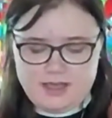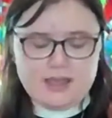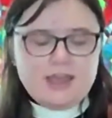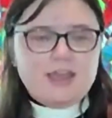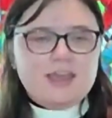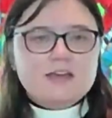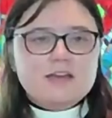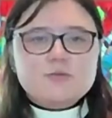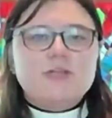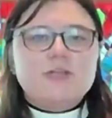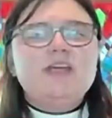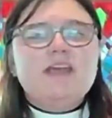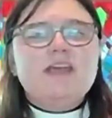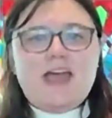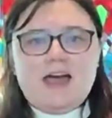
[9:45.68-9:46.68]
and when
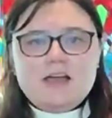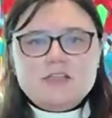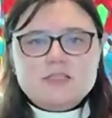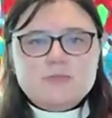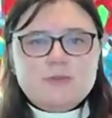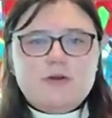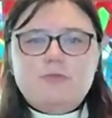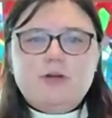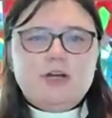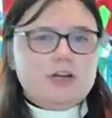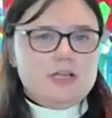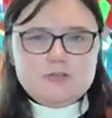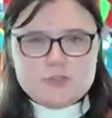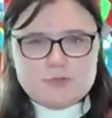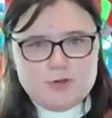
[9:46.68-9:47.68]
he asked about where
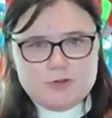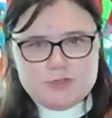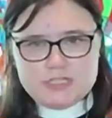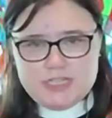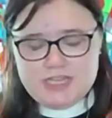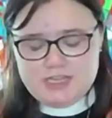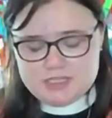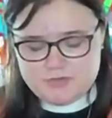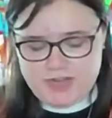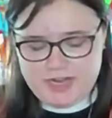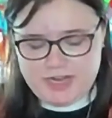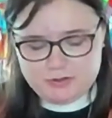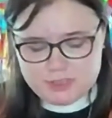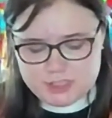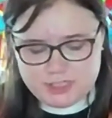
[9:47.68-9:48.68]
he was supposed to take his
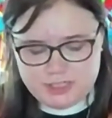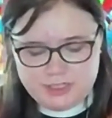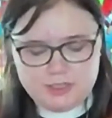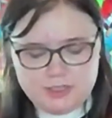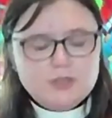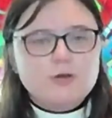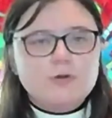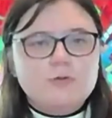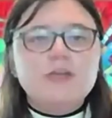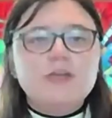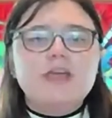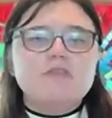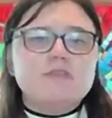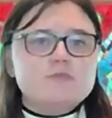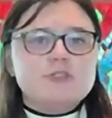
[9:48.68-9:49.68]
voucher, we
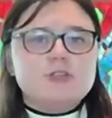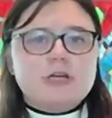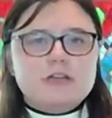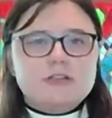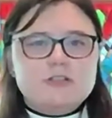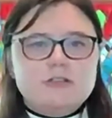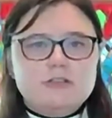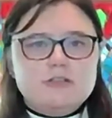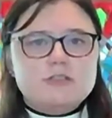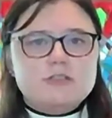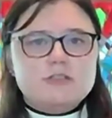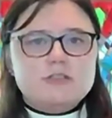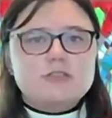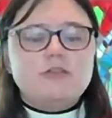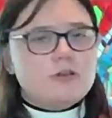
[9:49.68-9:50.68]
gave him directions to
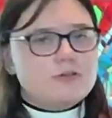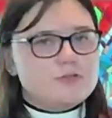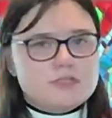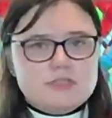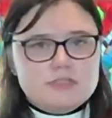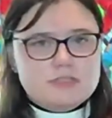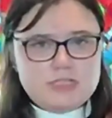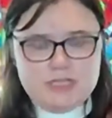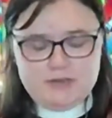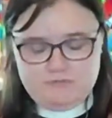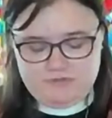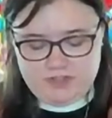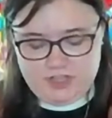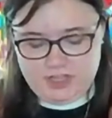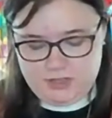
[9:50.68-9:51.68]
the closest
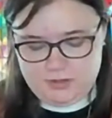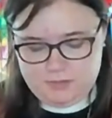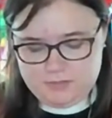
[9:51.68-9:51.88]
DMV.